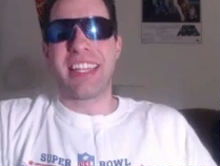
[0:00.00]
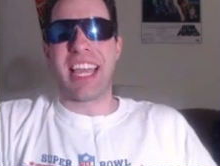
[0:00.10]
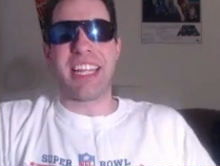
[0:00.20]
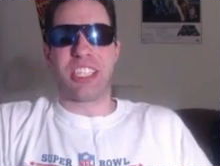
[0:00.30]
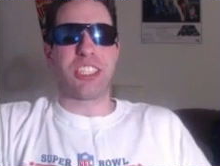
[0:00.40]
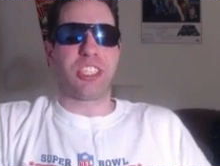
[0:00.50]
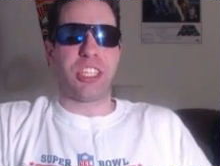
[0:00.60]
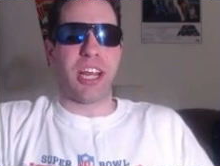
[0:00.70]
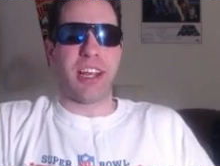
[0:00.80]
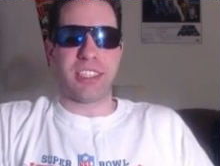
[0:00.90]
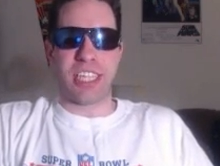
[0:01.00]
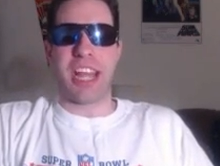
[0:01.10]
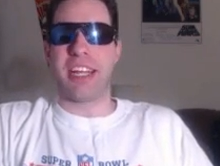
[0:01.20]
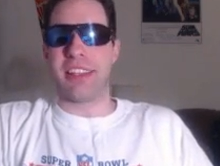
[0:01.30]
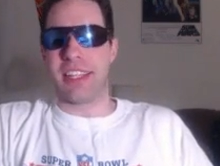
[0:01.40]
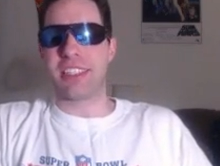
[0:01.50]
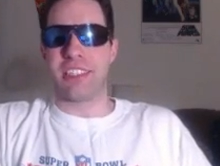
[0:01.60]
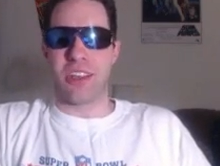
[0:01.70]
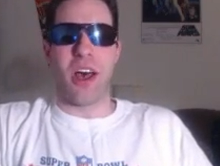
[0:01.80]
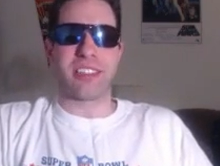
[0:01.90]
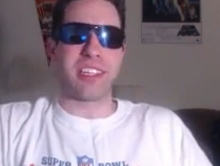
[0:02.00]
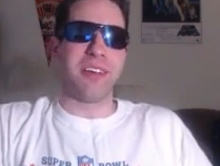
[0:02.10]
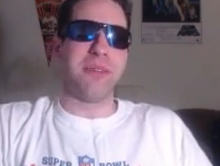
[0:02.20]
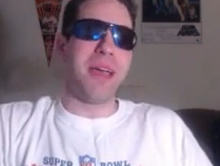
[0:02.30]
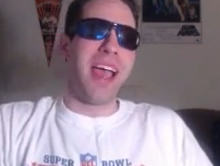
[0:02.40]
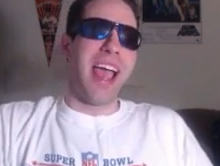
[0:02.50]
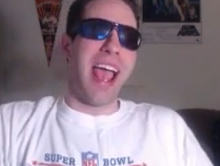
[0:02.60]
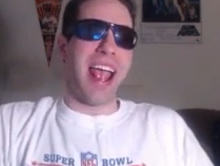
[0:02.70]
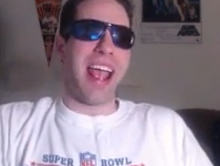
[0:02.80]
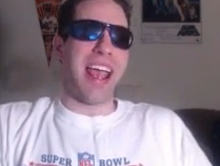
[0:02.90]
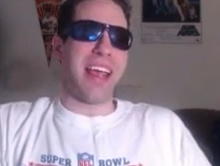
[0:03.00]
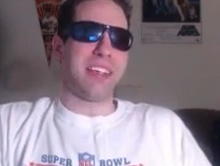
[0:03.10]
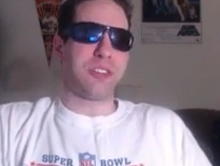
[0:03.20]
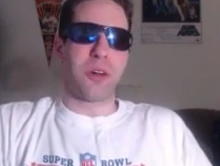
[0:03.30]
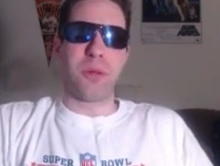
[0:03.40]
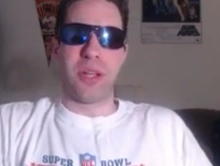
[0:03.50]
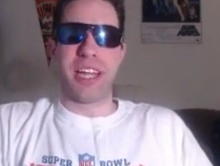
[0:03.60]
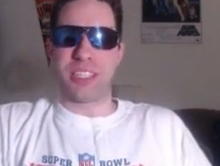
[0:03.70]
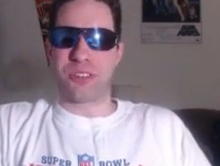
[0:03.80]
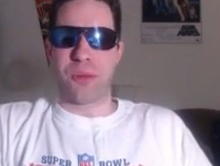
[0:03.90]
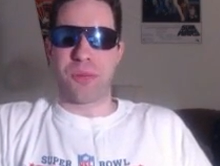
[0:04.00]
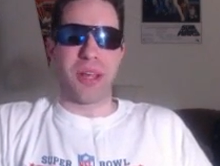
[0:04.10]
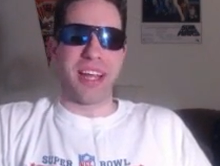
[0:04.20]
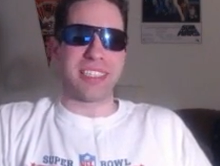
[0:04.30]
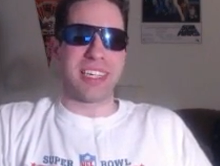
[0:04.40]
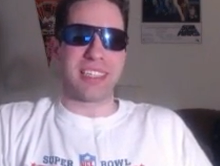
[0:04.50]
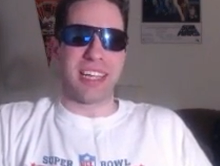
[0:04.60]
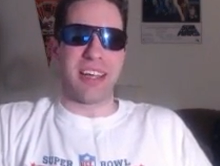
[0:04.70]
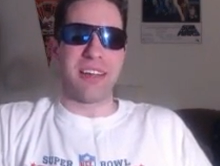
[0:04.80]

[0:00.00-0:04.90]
They just chanted, "This is awesome," and Triple H, Triple H, and it's like,